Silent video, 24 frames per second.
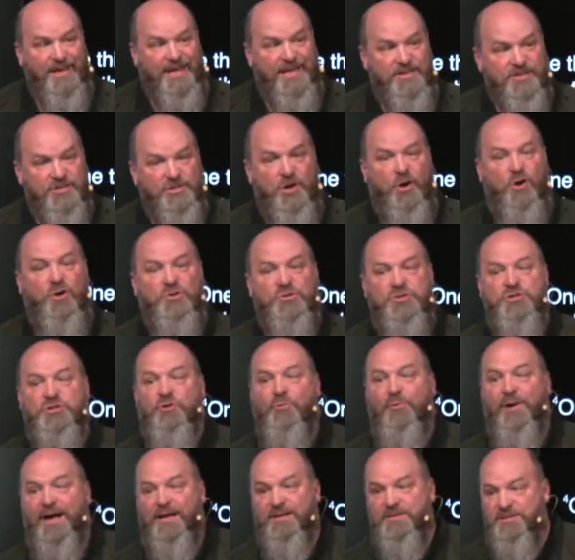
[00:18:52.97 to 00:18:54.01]
it's
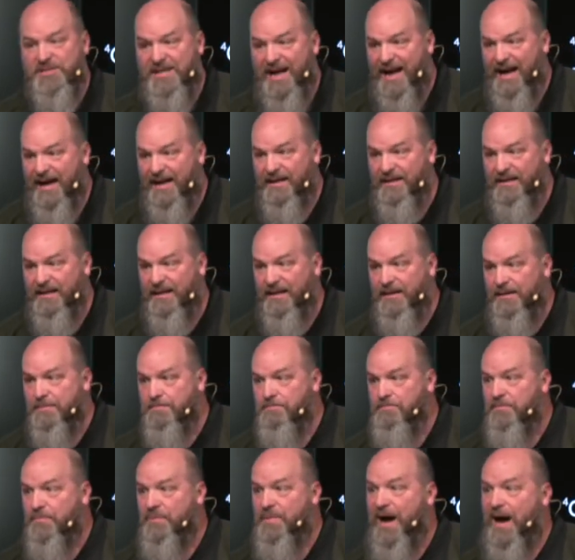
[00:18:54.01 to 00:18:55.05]
also anxiety,
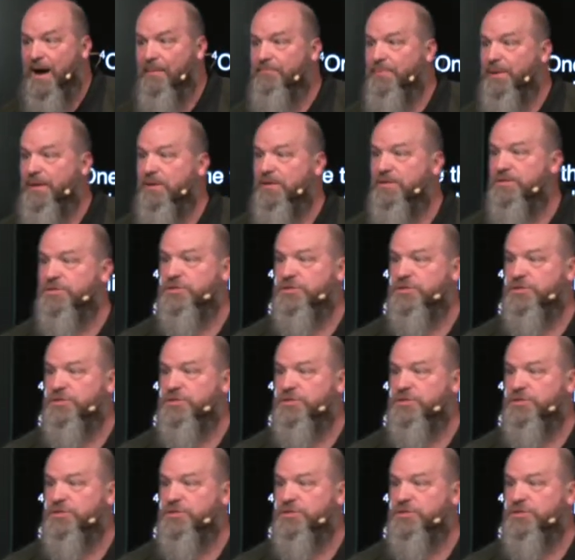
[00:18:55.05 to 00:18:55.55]
not because